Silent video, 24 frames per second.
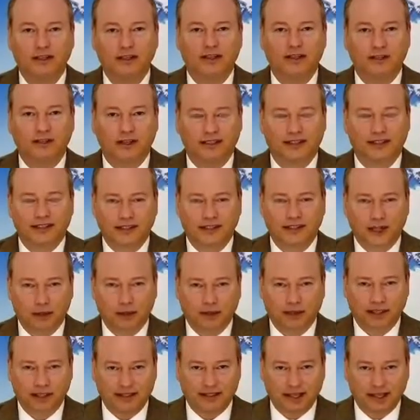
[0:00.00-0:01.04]
the
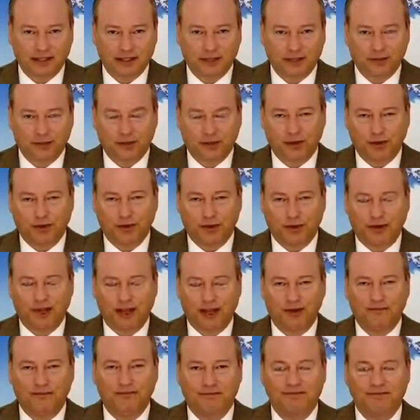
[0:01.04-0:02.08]
Transcendental Meditation
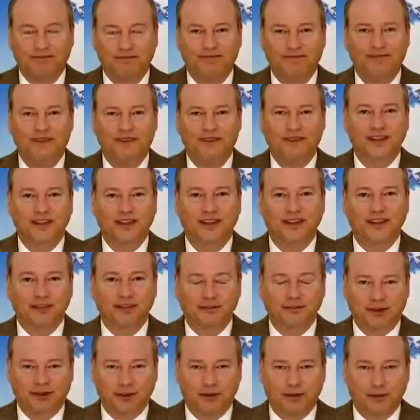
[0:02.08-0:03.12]
program. Thank
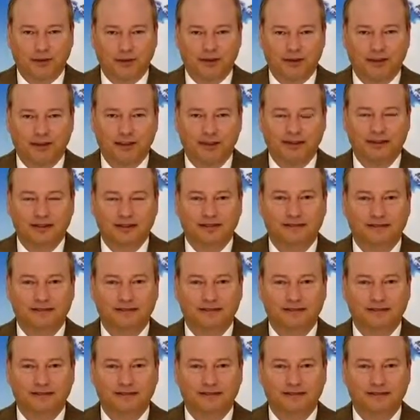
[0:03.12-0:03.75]
you very much.